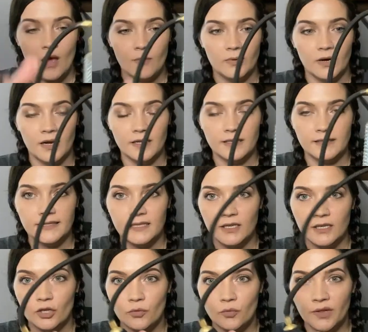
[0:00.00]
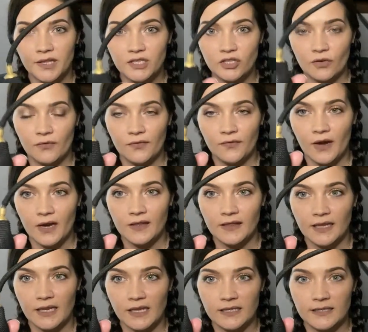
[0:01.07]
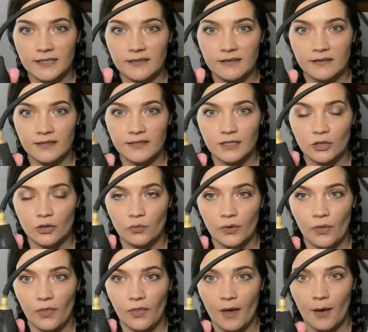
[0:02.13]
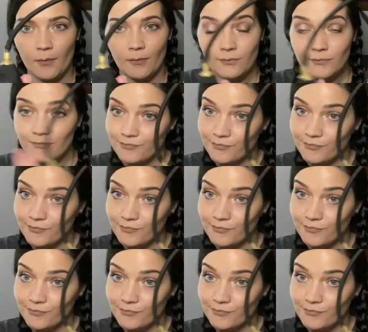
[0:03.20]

But you really don't find these still with them,